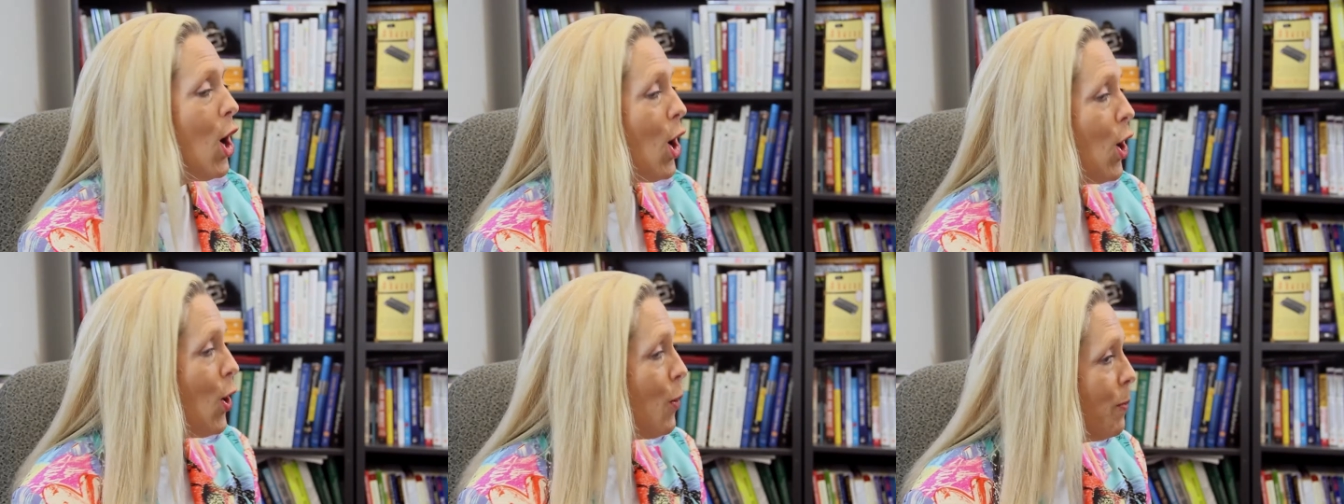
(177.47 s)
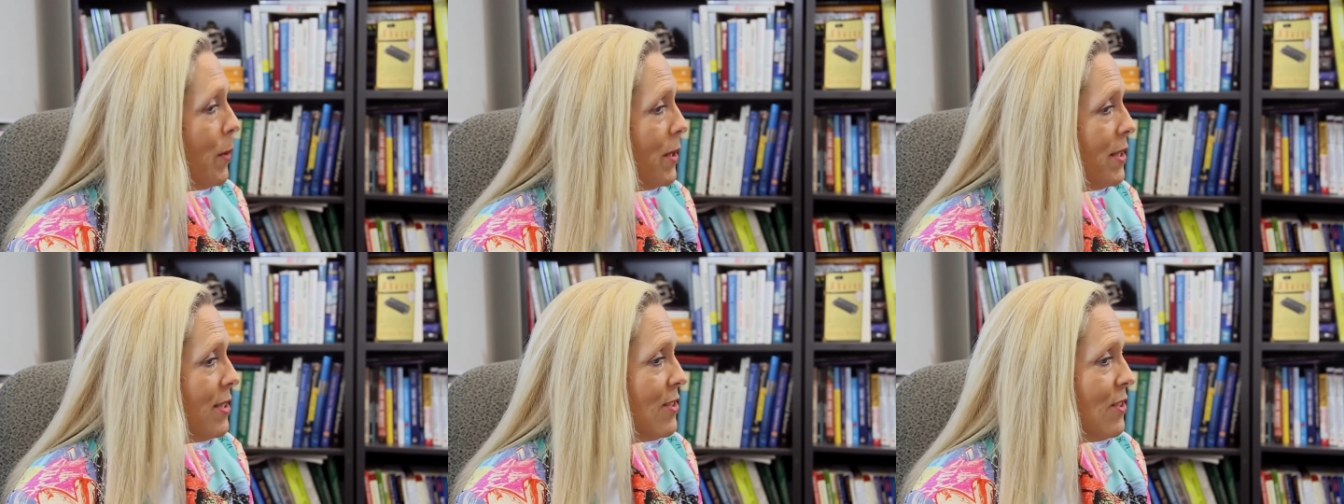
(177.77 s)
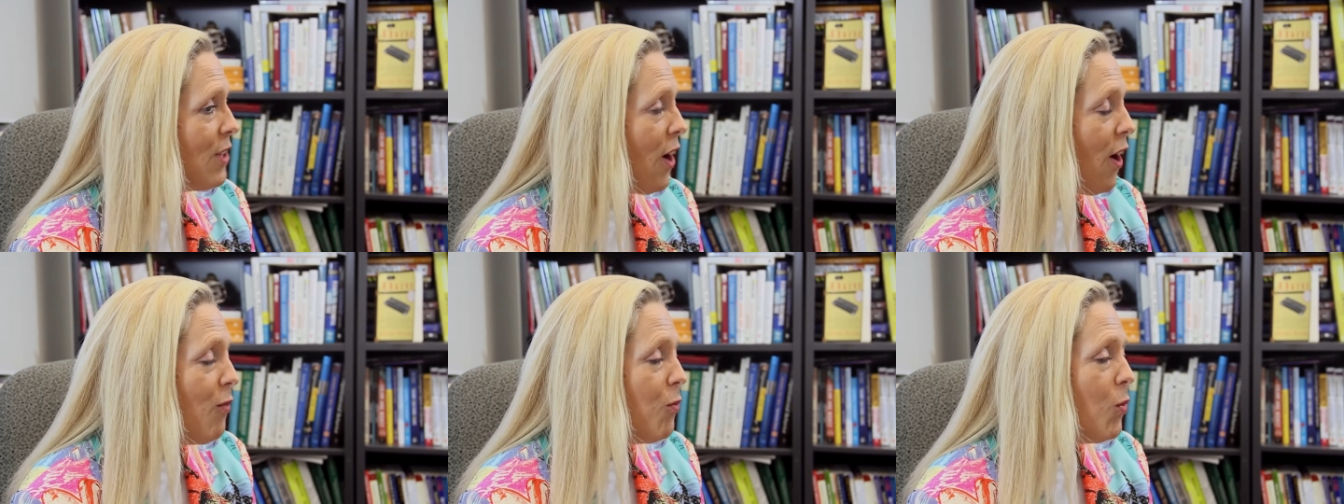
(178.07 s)
open
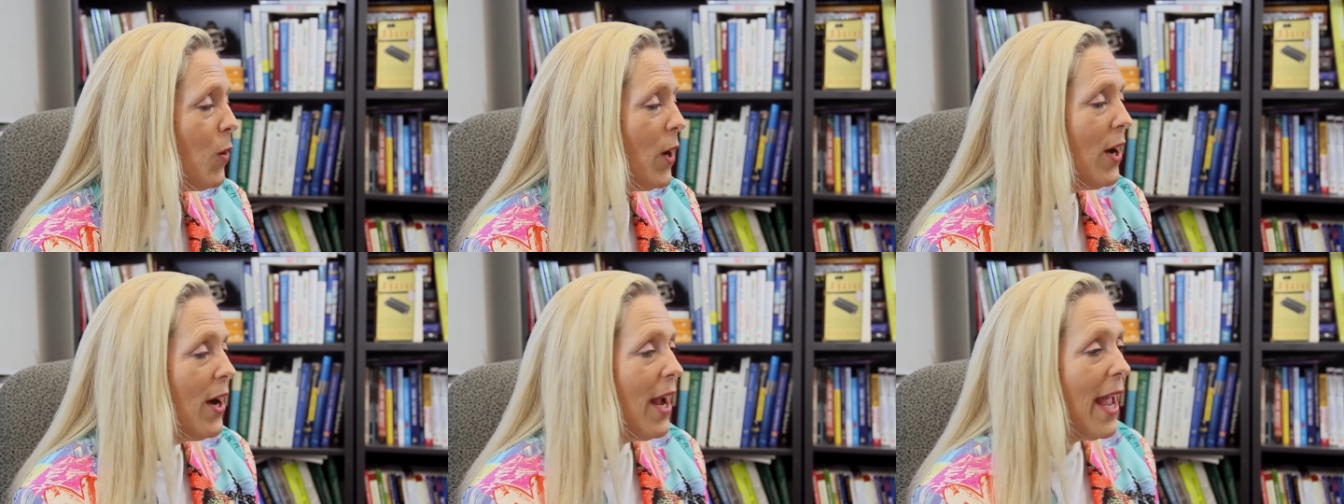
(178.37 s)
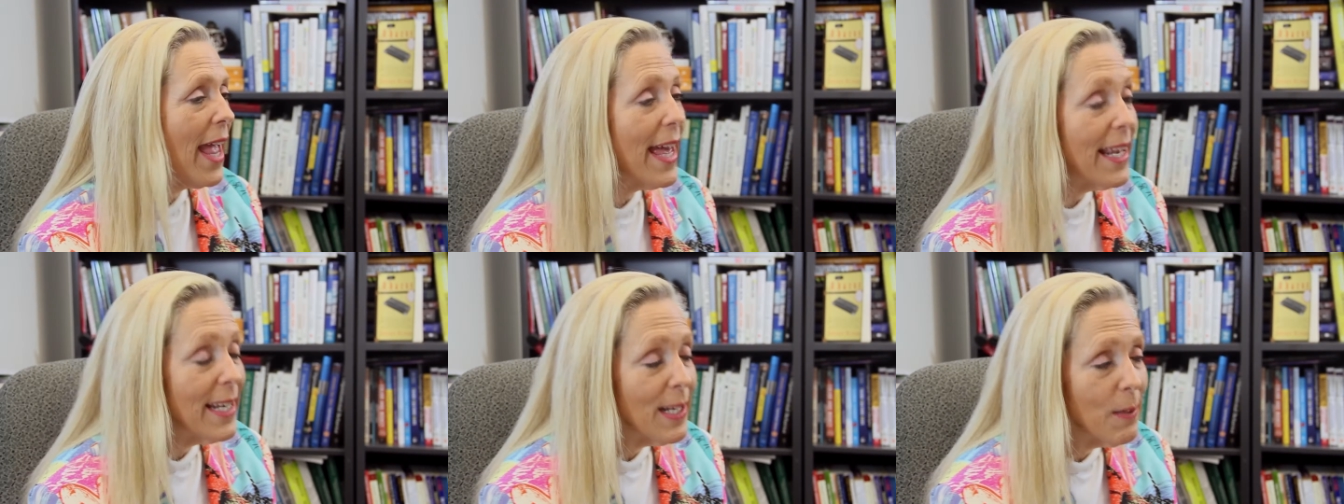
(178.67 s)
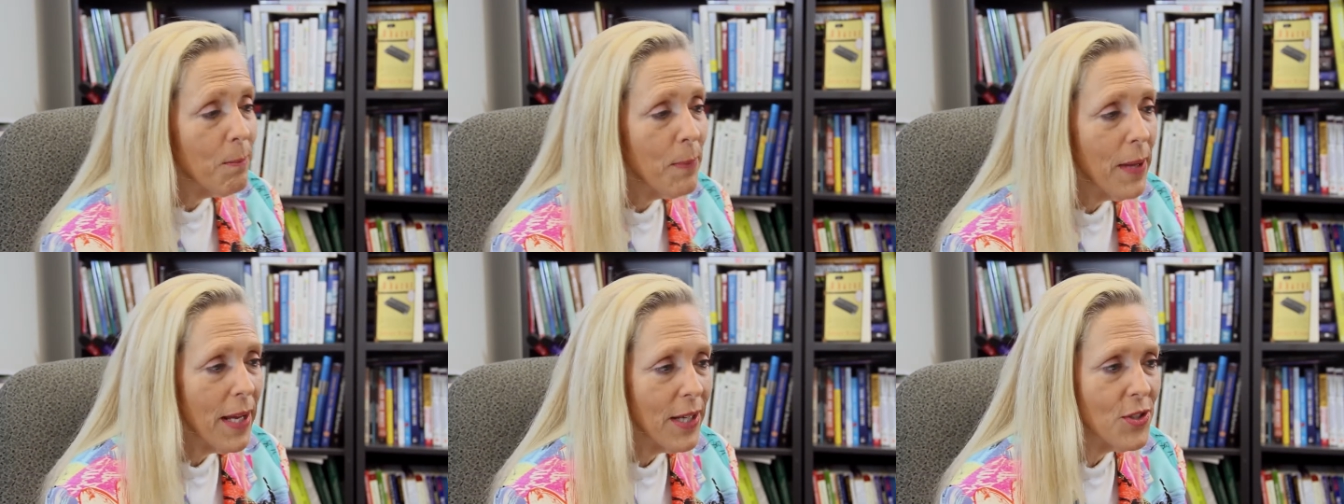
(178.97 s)
software,
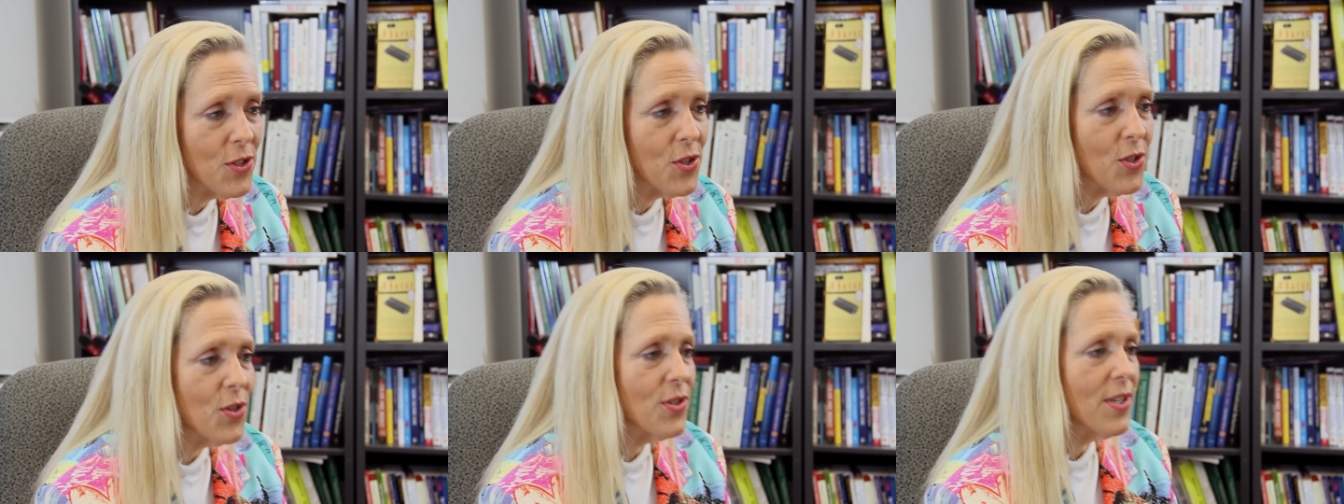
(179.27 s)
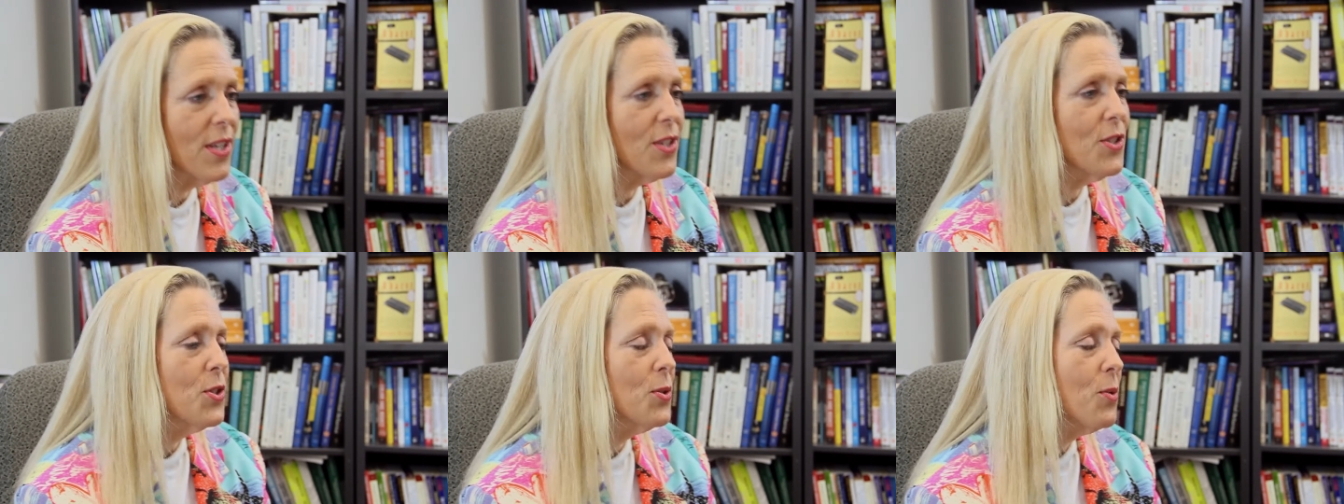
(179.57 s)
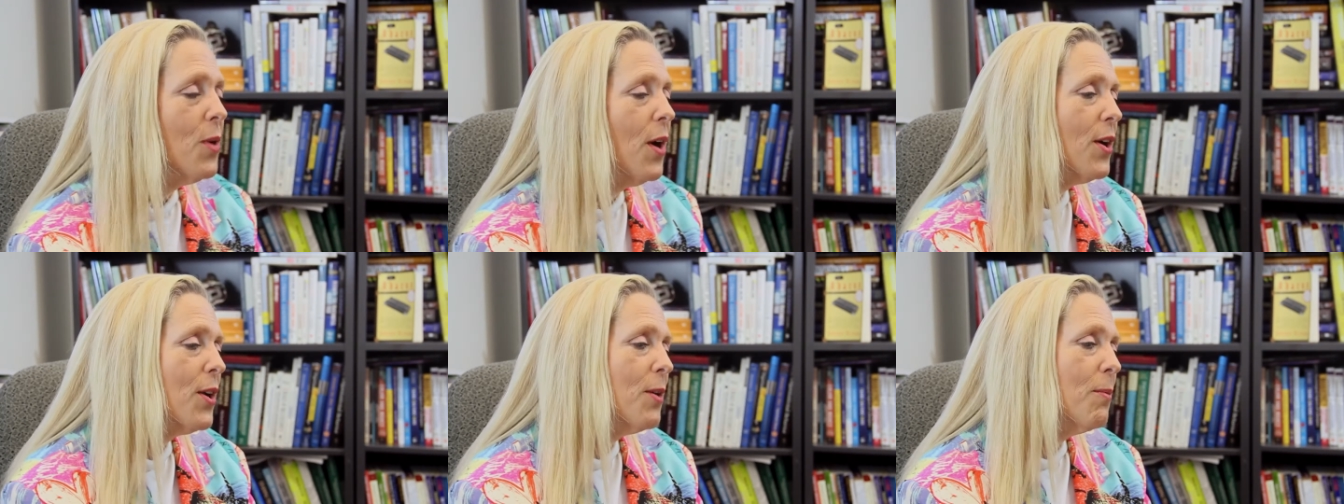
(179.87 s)
edit pictures, and
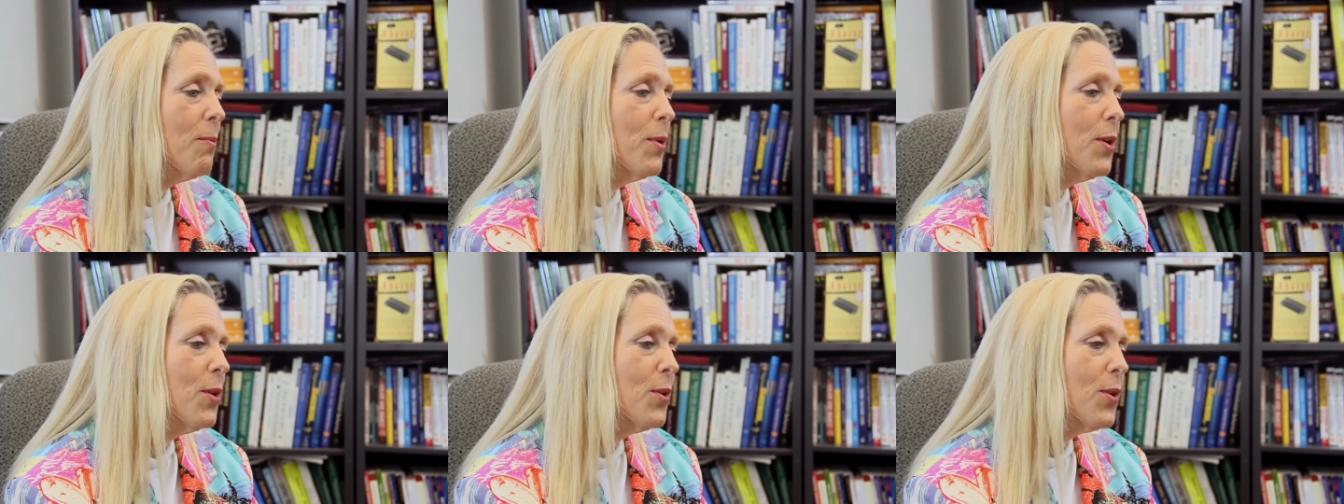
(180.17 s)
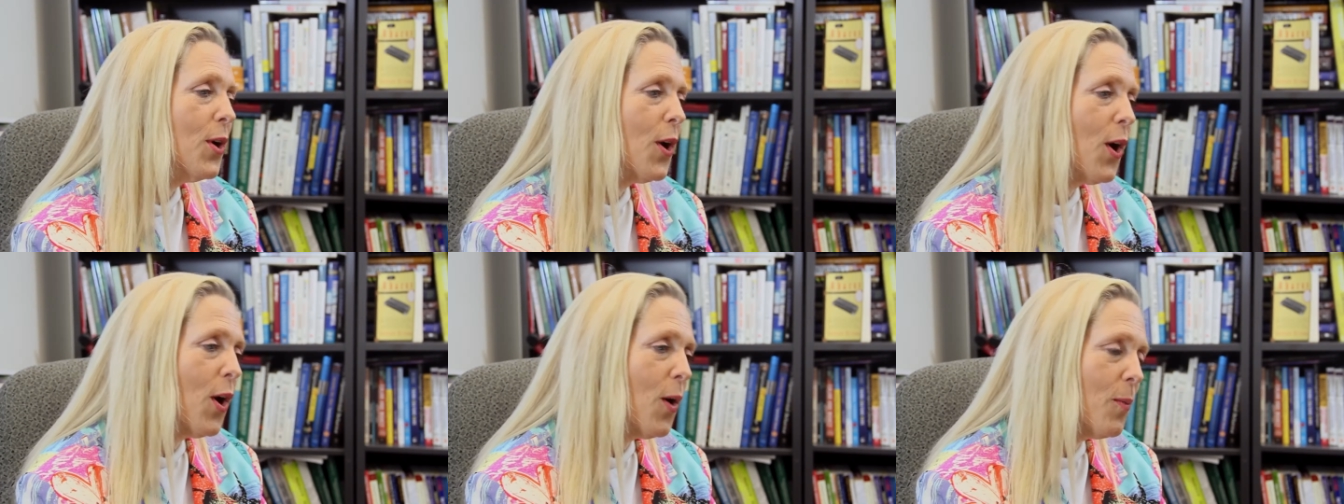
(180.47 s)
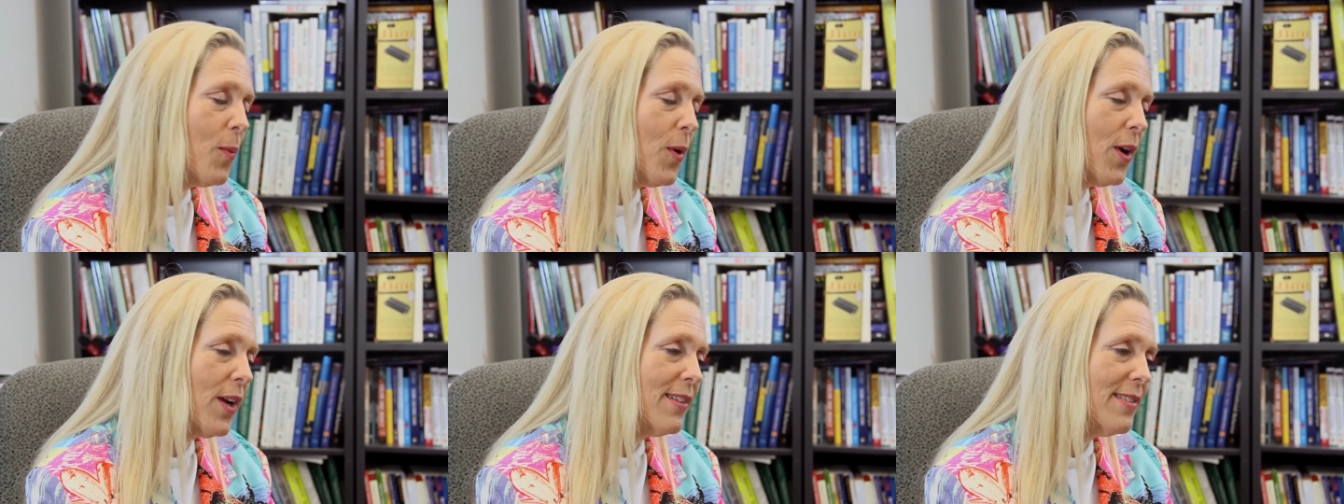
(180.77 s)
do our computer
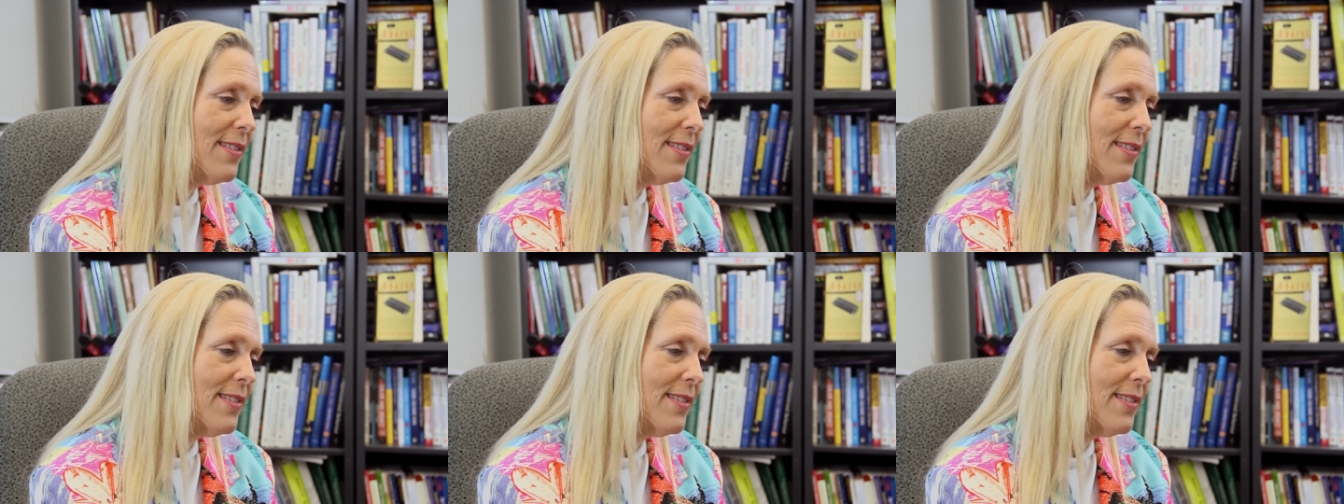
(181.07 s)
homework